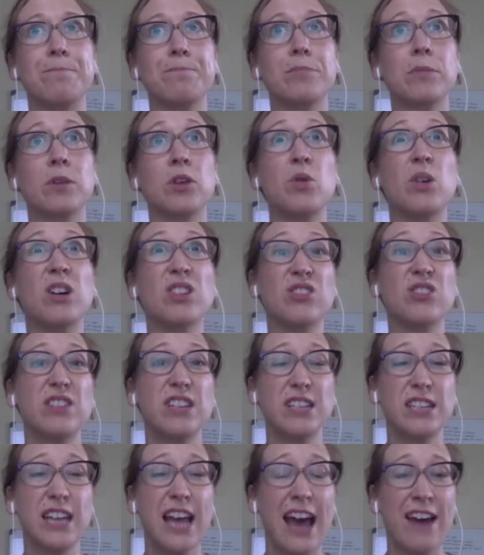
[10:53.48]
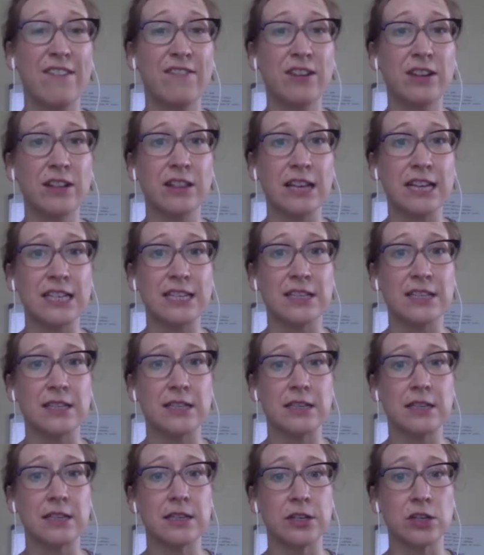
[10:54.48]
You also need to have a
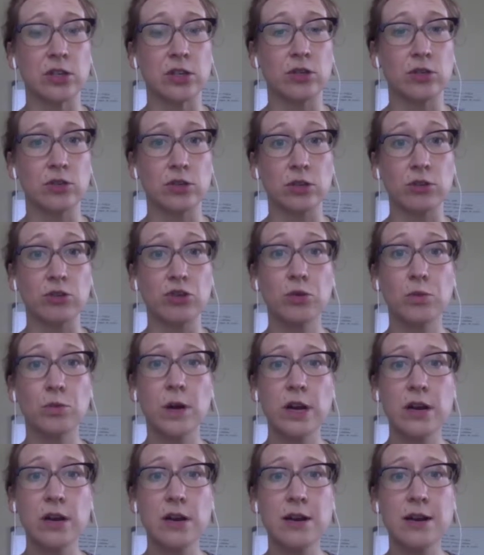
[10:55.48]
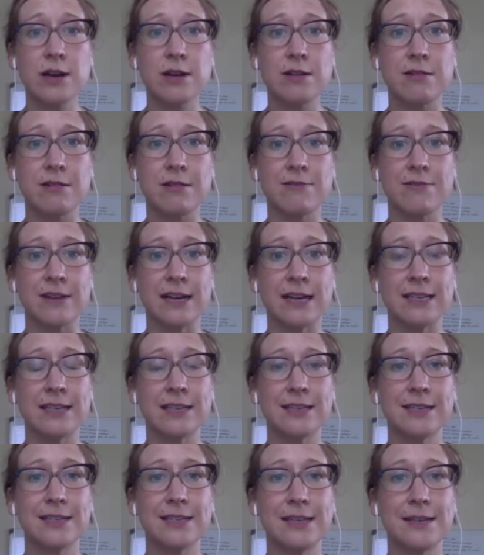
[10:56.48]
licensed clinical social worker on your
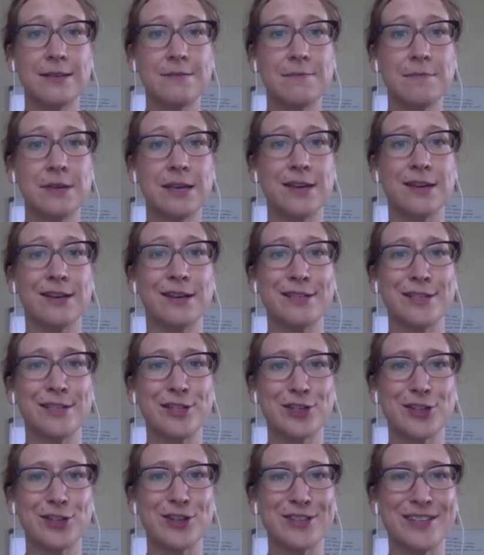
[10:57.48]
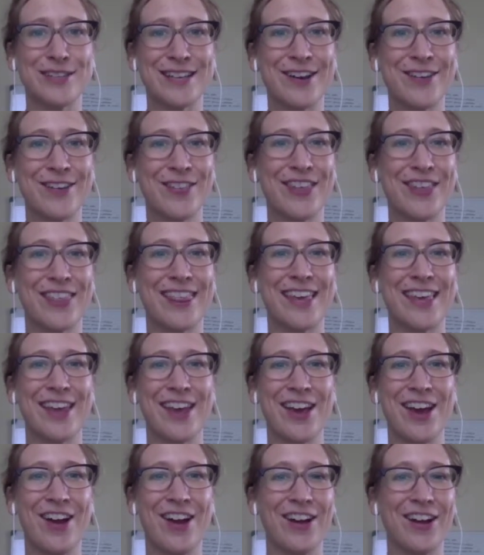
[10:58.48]
advising team, because it turns out that
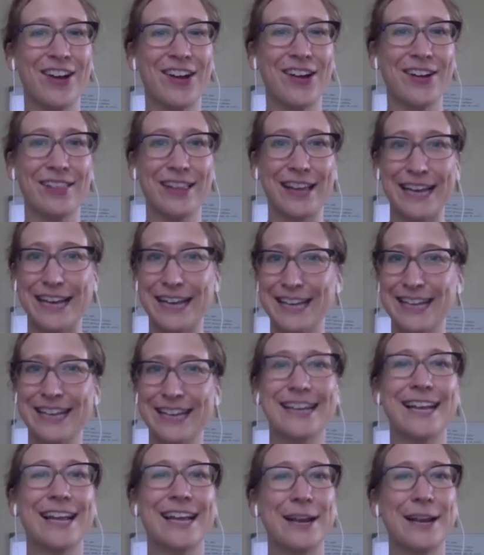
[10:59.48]
they are like an